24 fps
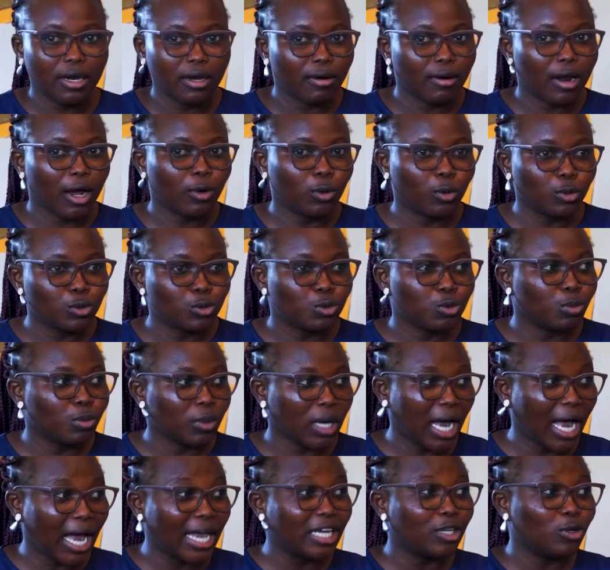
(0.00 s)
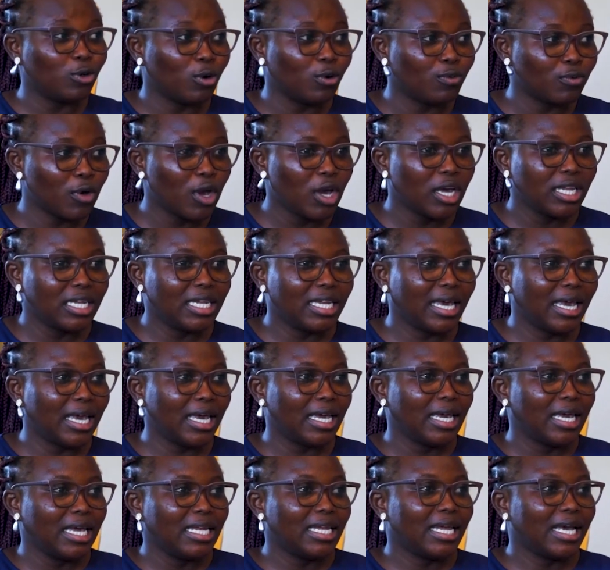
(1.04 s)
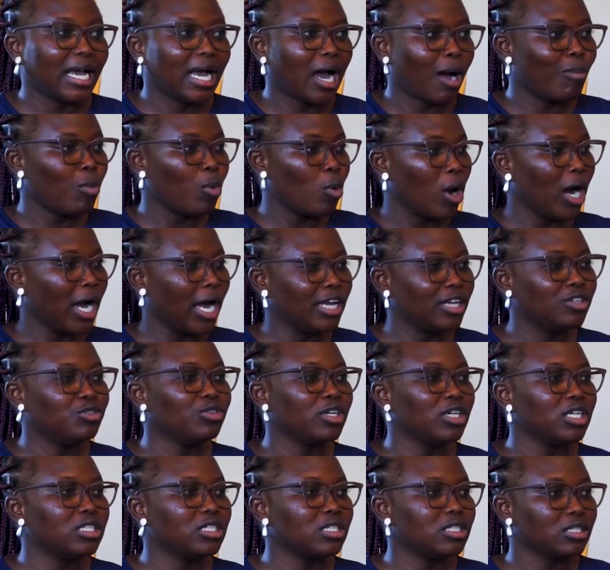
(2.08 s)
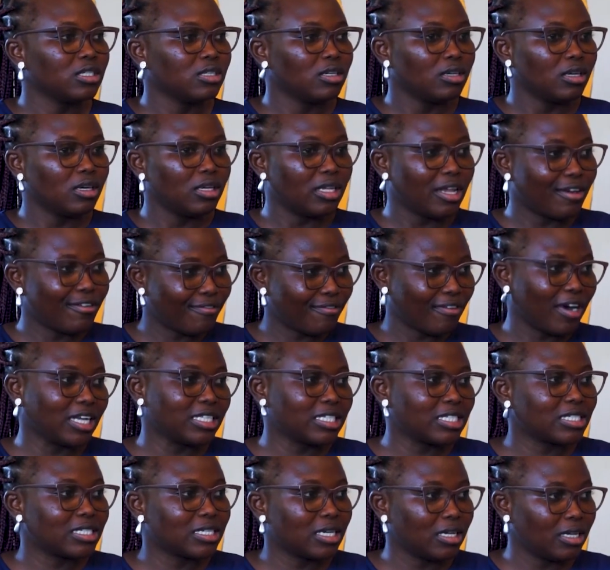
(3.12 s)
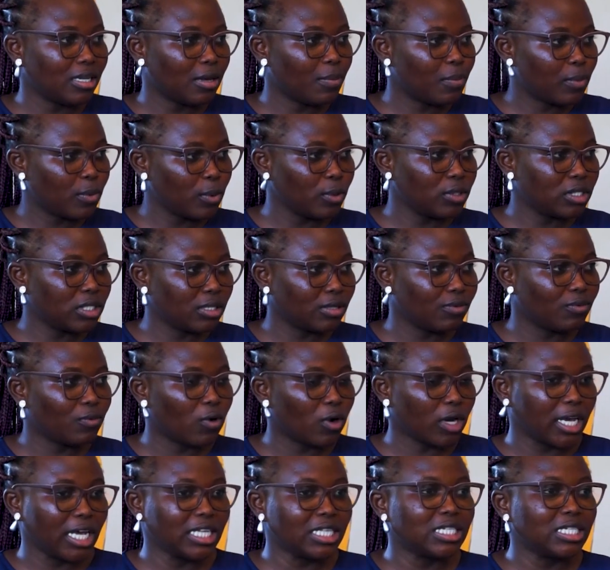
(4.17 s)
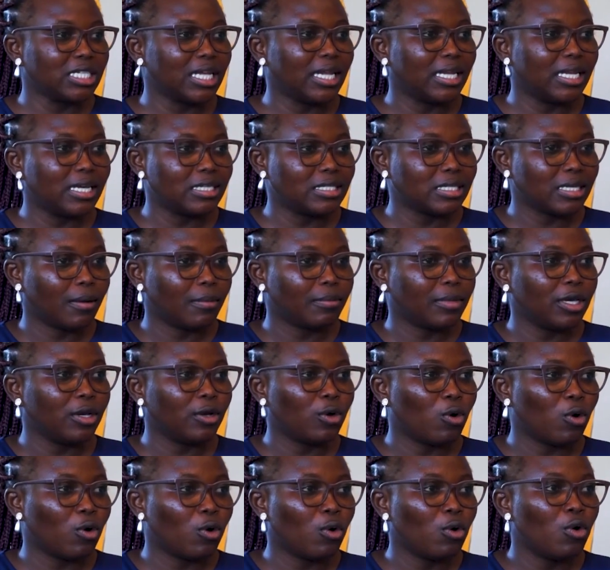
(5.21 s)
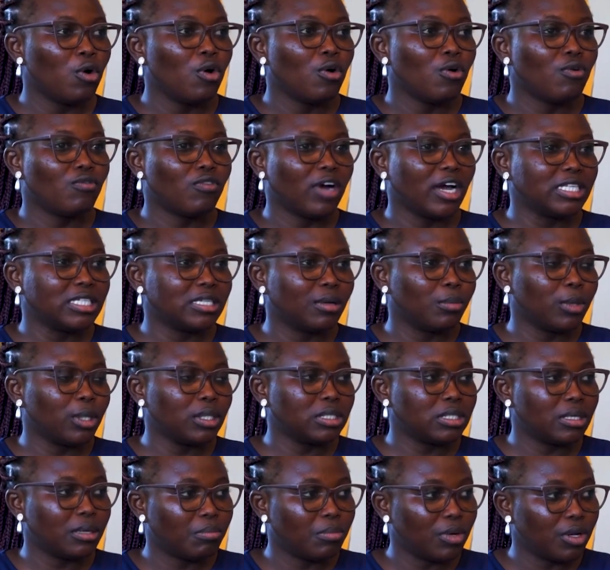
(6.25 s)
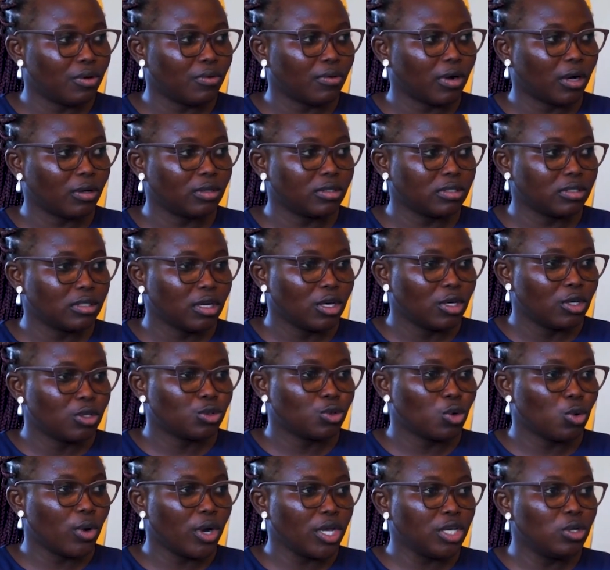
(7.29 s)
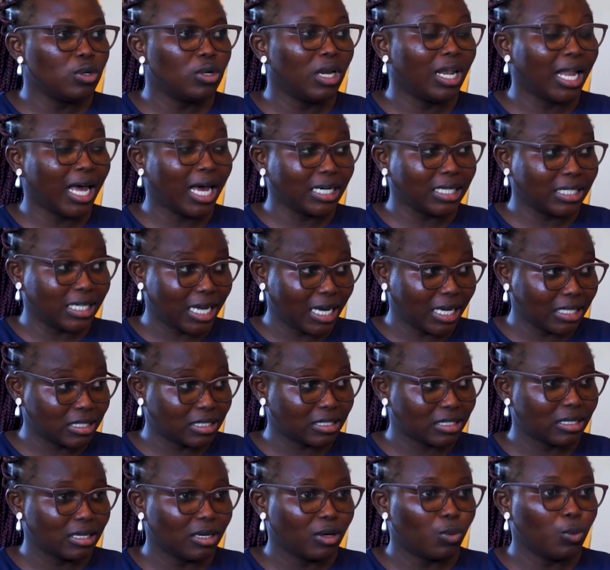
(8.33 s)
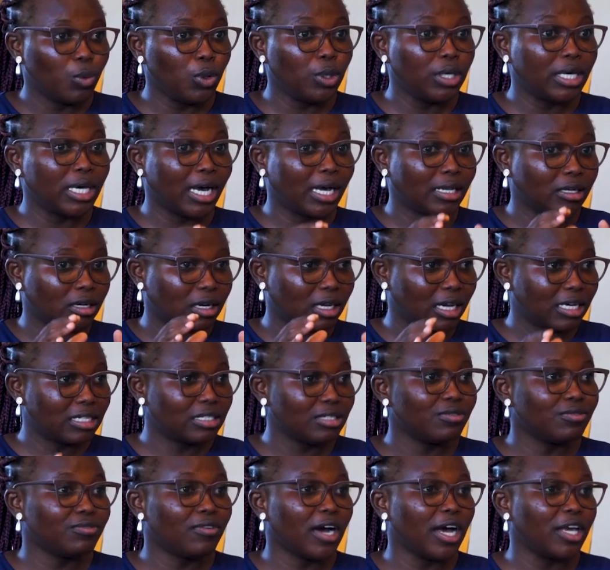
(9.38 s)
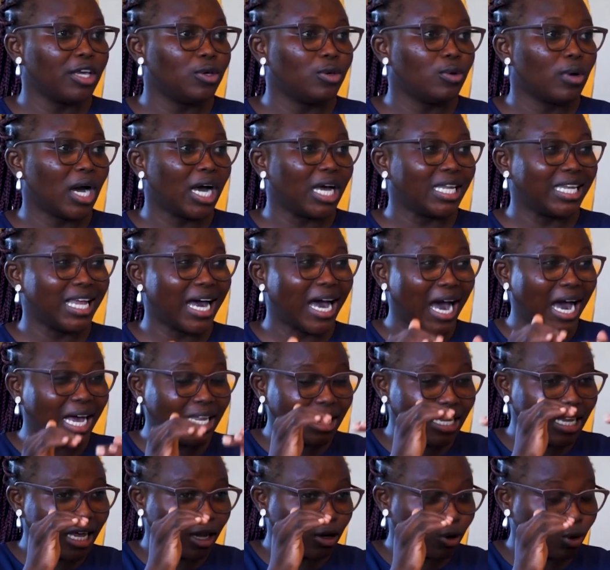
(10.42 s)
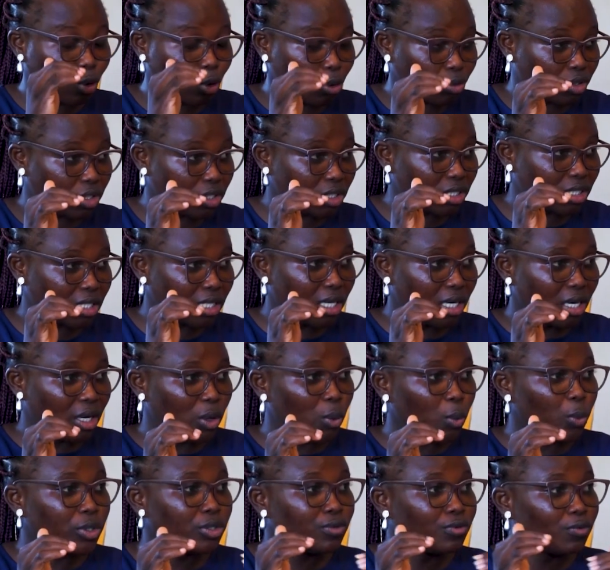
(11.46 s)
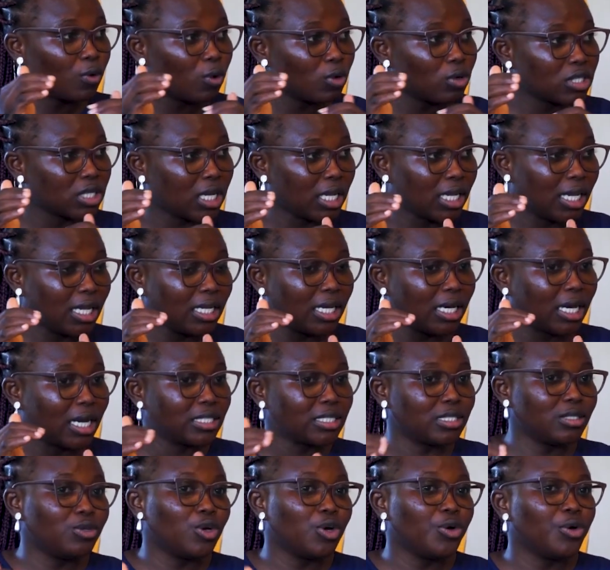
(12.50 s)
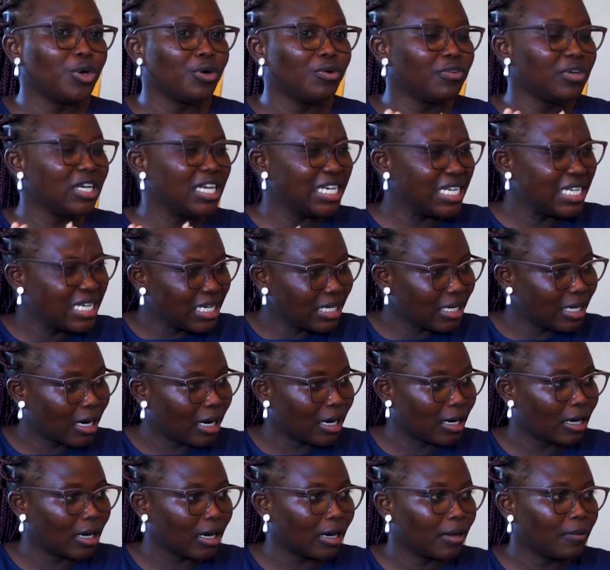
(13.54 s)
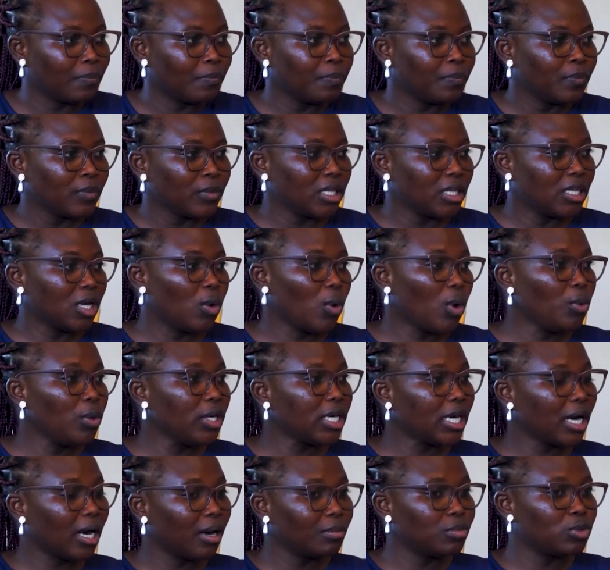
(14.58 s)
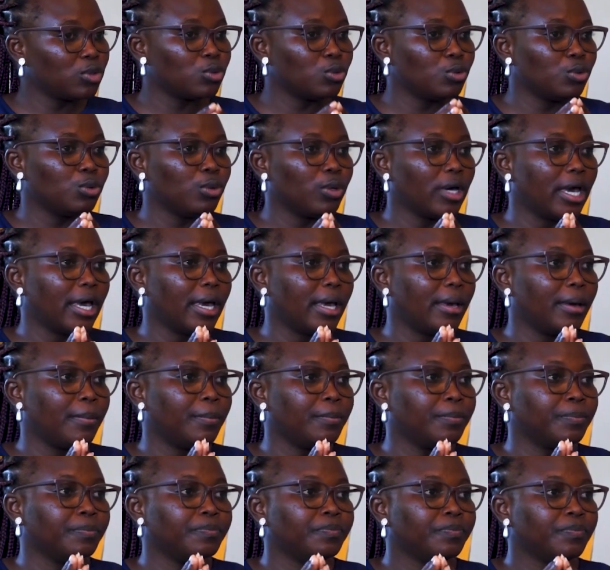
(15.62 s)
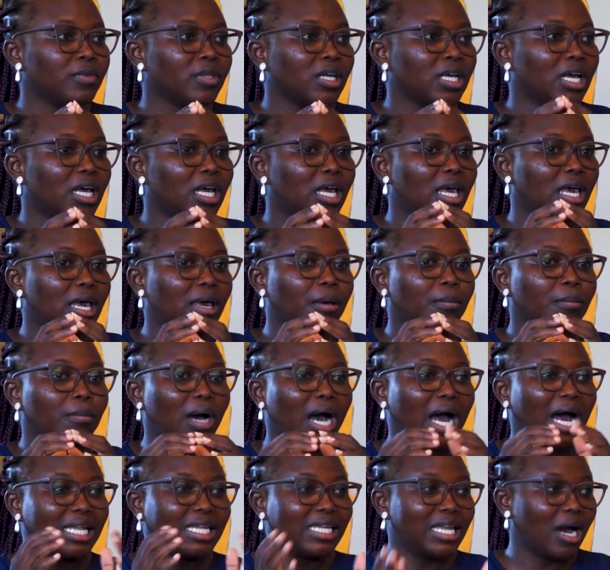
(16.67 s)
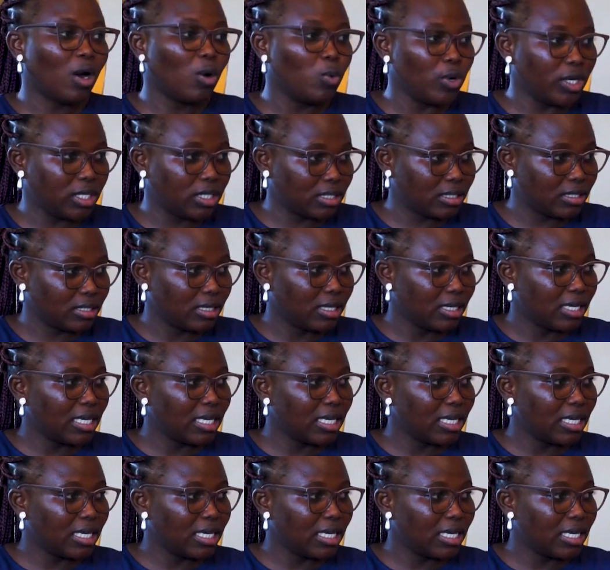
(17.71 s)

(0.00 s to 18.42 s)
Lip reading: and granules, so kind of the carbohydrates, the fats and the protein, forgetting that there's something called vitamins and minerals. So when you lack that, we can classify you under undernourished, which falls under the category of hidden hunger. Then when we come to underweight,